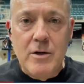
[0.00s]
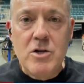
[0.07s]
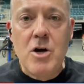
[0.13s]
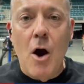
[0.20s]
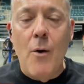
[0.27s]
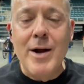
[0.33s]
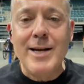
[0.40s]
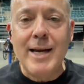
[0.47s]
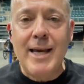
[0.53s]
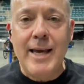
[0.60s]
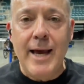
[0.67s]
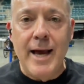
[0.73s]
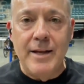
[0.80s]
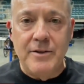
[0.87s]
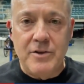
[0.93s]
going to
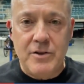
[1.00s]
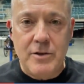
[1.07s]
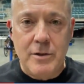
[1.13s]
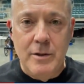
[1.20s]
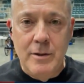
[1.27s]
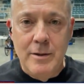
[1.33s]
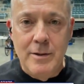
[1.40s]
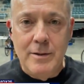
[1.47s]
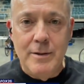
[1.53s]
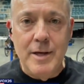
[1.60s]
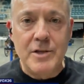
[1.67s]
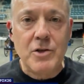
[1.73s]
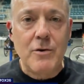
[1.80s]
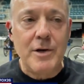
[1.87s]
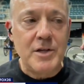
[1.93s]
kids
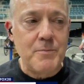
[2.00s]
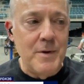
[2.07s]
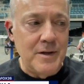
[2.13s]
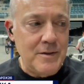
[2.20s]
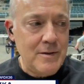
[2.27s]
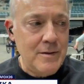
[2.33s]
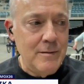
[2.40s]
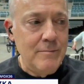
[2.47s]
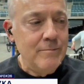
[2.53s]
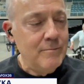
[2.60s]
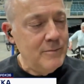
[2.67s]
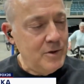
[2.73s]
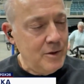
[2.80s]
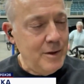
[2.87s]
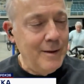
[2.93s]
this Christmas.
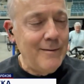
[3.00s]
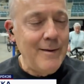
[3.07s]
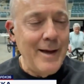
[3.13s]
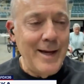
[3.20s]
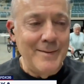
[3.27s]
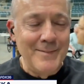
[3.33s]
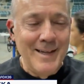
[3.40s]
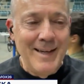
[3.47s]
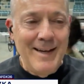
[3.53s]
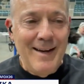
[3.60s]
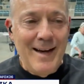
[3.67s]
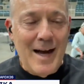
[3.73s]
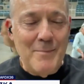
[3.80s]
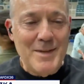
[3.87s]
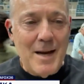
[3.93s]
It's a good thing.
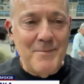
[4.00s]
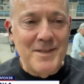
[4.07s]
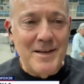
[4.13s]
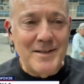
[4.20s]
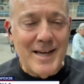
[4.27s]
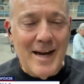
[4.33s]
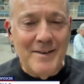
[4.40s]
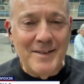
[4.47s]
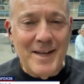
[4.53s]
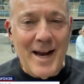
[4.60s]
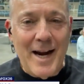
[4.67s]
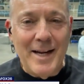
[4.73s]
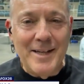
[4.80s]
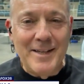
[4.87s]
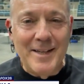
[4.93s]
I'm Tom Zizka out in
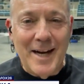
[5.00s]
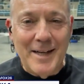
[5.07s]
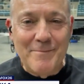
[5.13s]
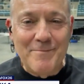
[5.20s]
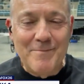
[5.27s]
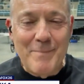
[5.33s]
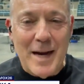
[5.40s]
Katy tonight.